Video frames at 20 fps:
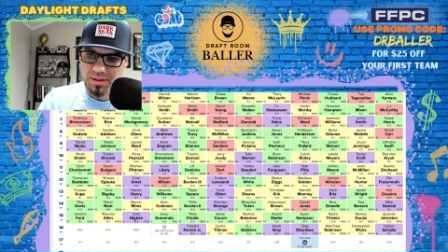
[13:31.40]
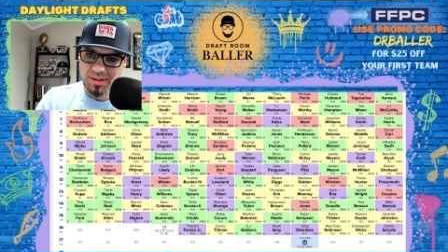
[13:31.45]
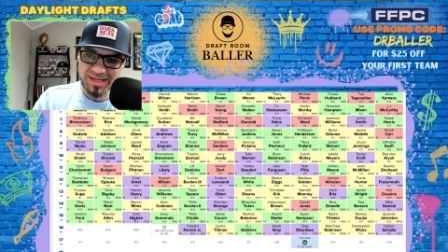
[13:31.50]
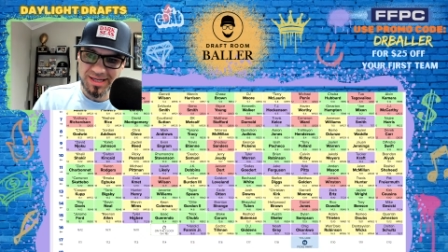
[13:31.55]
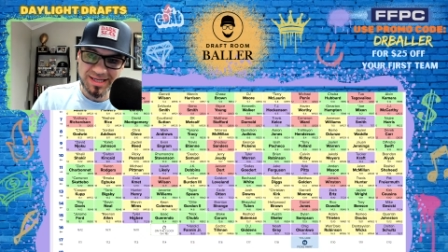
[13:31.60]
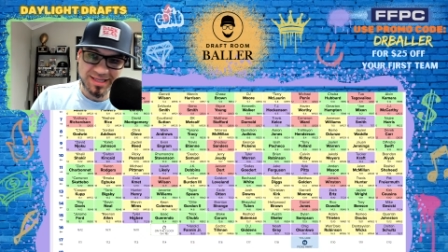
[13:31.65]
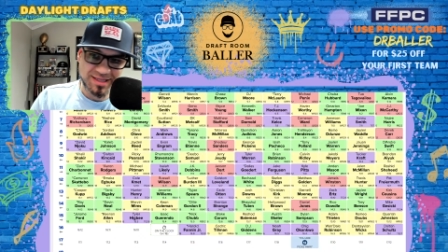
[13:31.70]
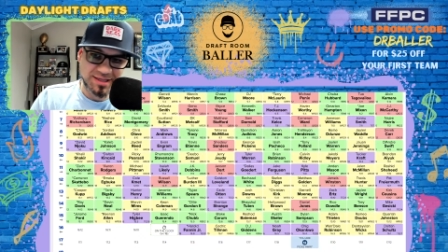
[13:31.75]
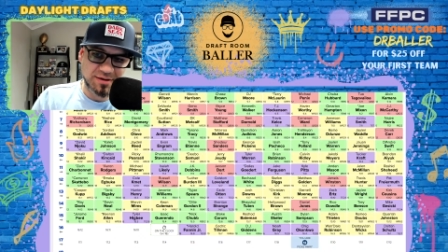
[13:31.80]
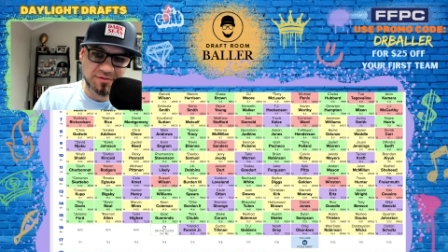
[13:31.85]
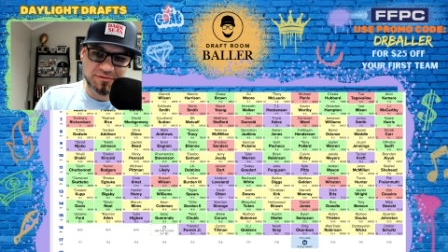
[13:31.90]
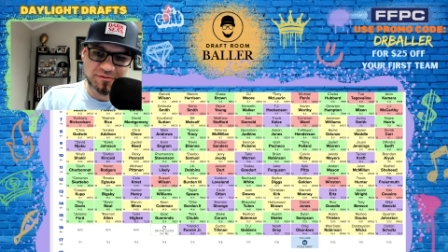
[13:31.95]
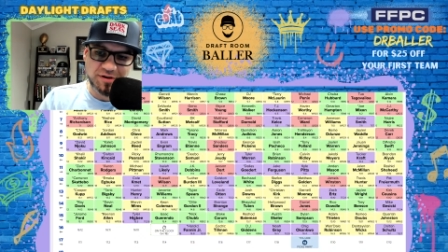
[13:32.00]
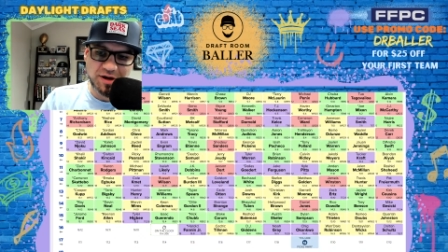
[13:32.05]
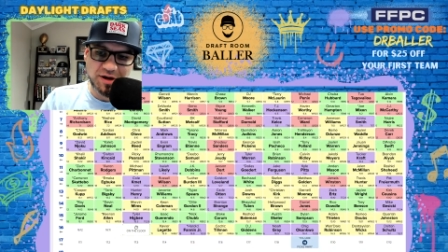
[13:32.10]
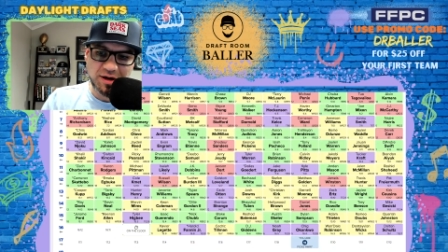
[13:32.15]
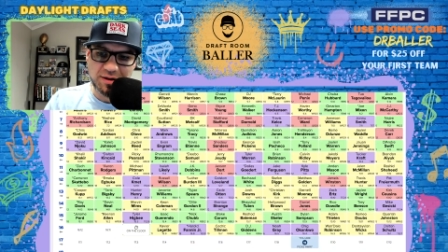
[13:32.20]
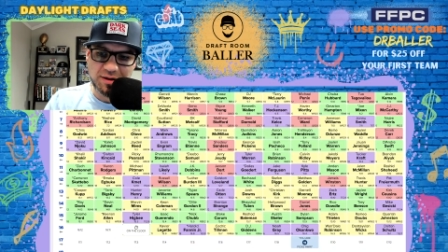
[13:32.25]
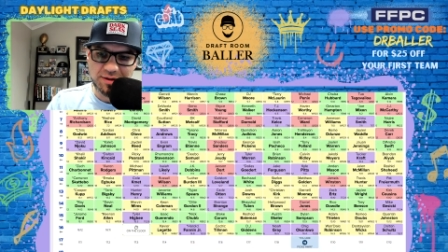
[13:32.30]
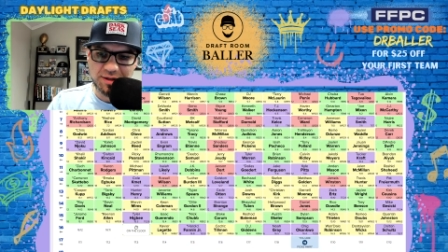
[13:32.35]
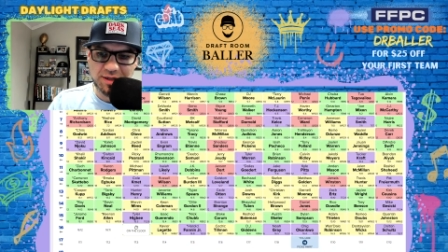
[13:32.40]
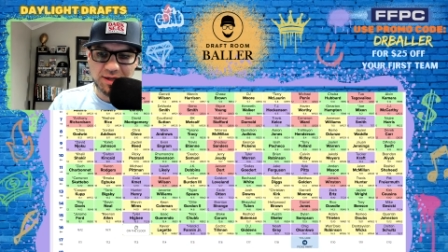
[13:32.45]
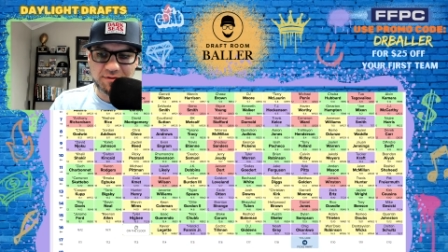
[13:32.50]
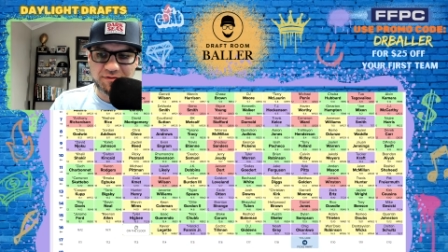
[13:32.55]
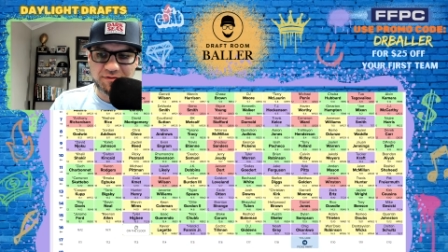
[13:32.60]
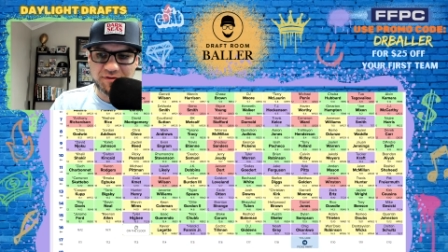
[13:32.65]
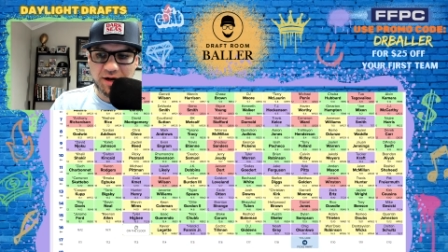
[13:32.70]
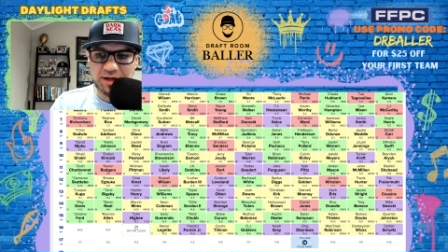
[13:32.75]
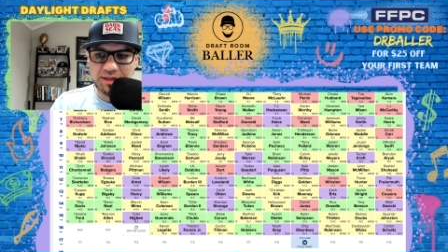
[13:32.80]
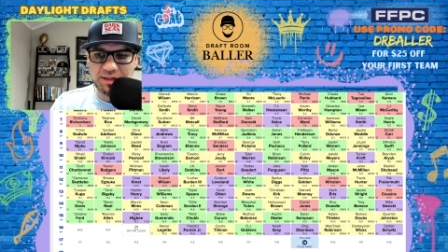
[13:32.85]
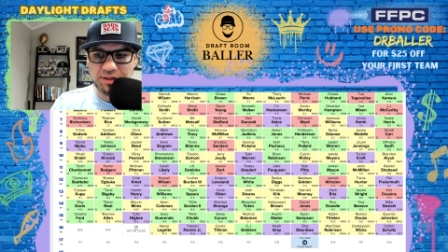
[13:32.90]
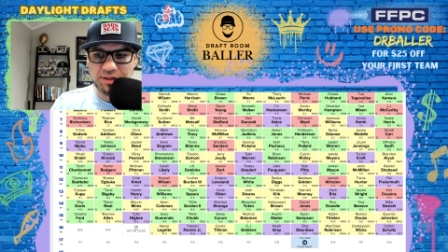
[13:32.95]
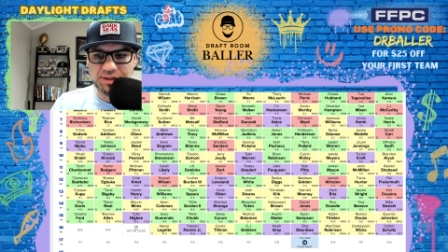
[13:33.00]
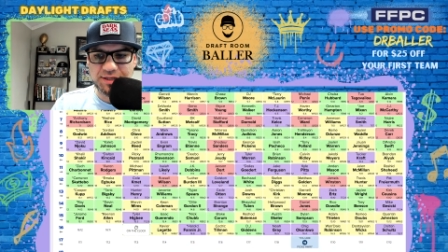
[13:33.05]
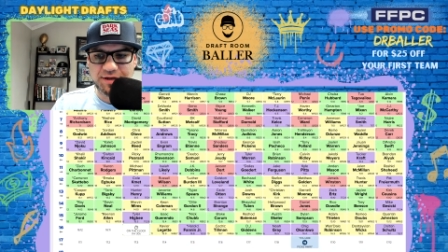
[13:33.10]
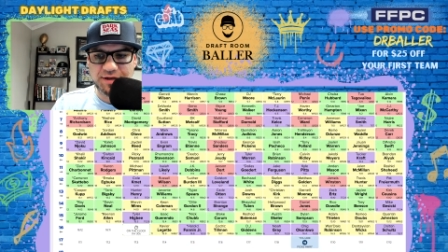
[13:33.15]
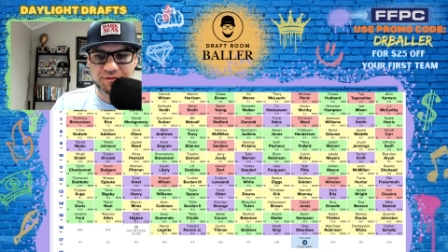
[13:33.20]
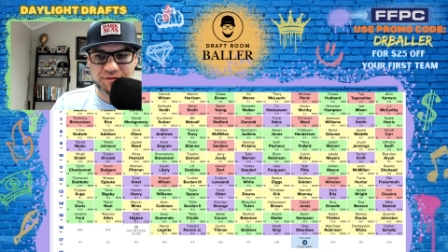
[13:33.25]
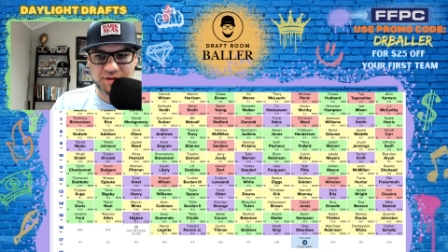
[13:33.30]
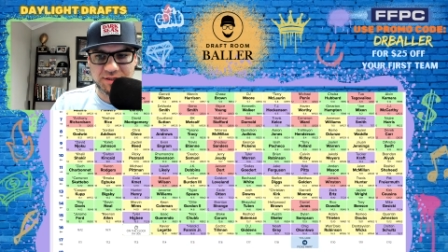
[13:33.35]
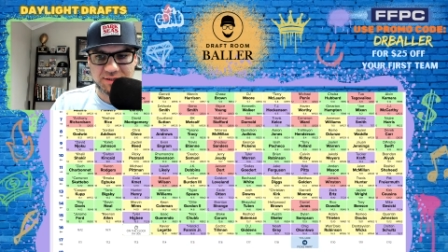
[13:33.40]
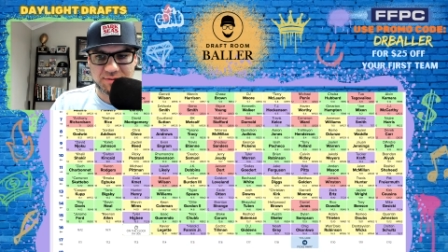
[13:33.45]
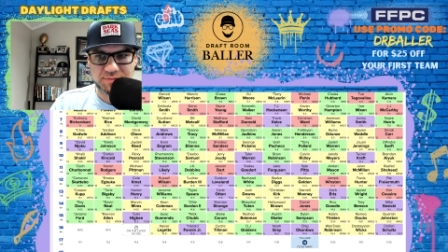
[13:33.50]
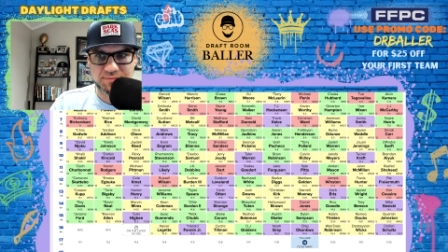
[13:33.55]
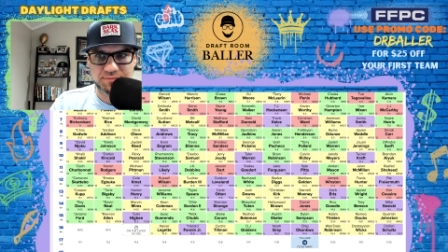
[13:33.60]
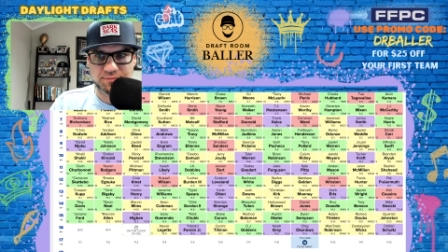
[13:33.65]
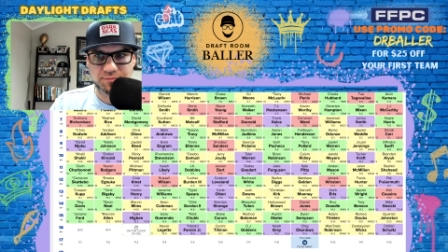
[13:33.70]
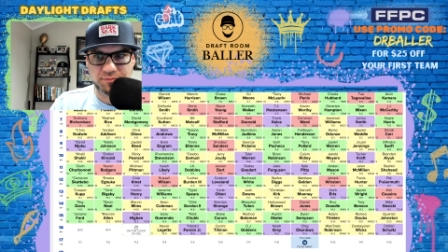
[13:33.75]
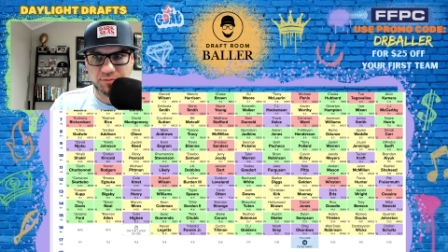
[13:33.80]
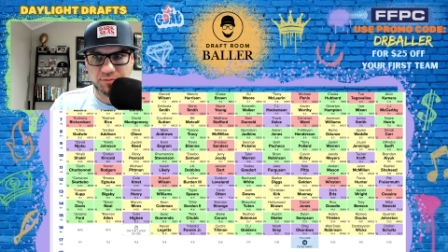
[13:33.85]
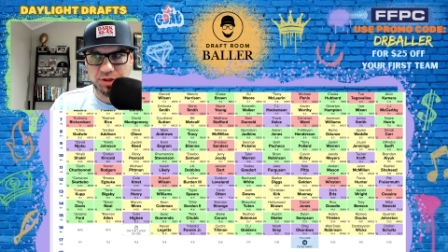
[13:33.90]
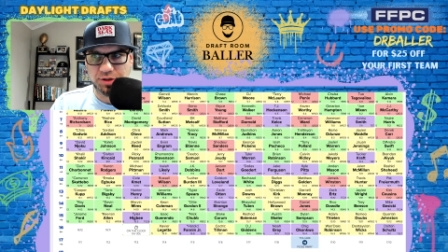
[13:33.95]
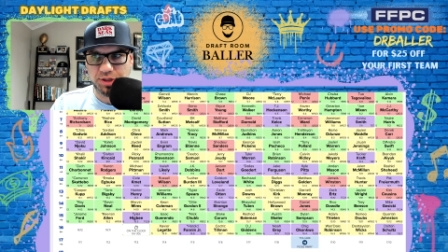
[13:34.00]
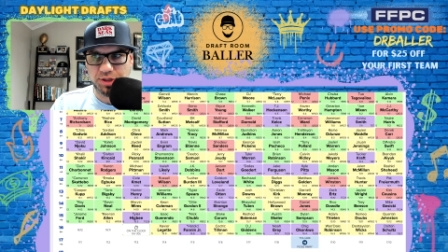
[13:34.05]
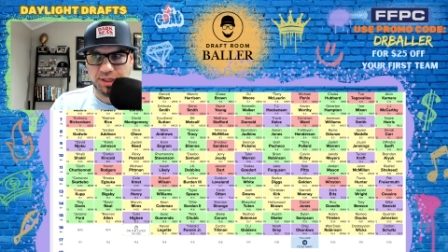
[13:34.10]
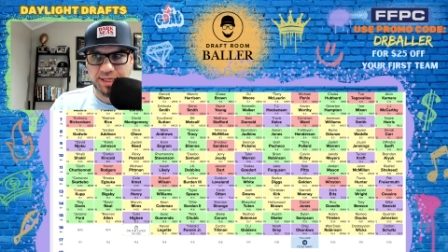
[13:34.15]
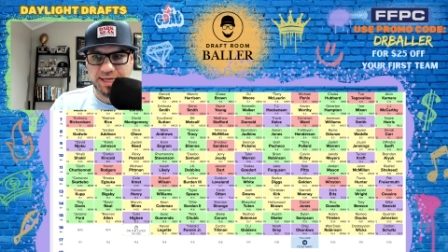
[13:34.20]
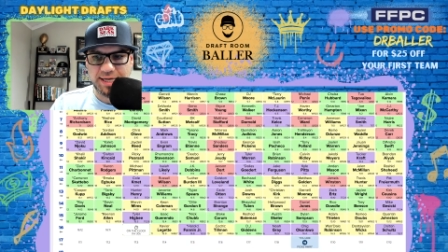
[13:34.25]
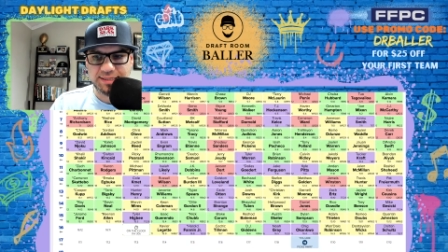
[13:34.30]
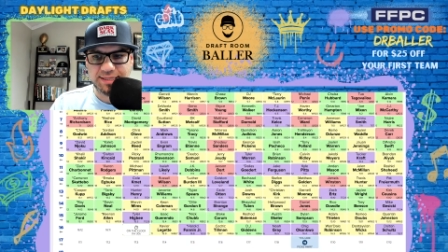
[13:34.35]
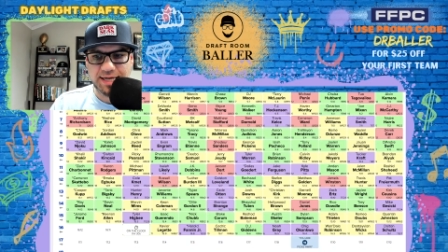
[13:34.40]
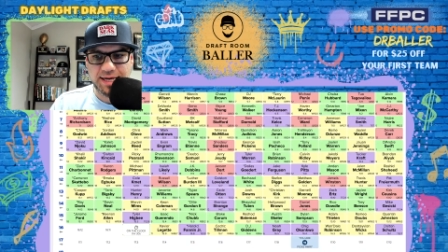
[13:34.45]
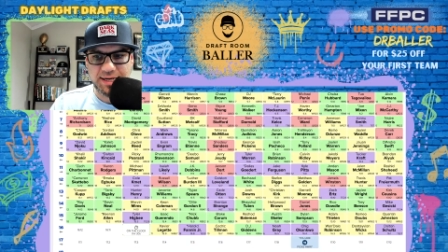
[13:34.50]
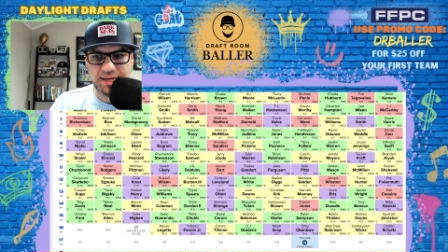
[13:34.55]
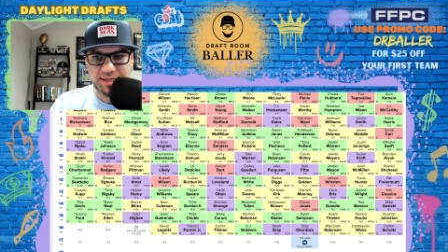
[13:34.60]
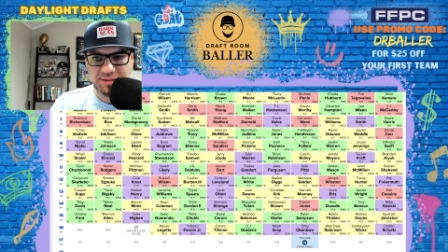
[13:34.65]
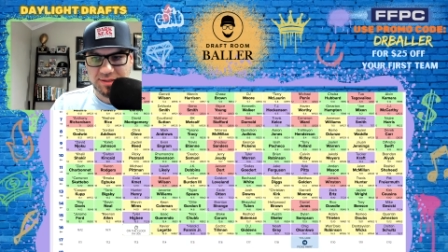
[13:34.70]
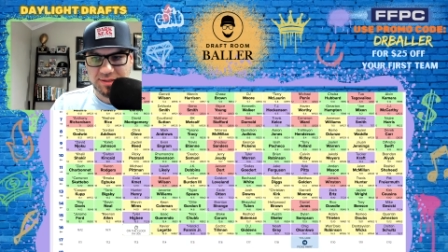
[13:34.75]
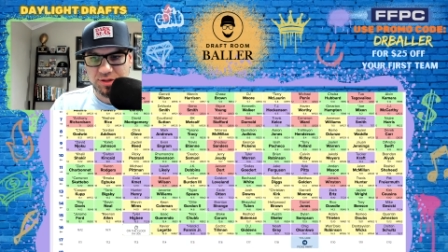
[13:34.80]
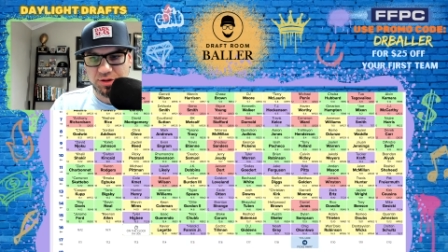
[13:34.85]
Very, very little difference when you're looking at tight ends.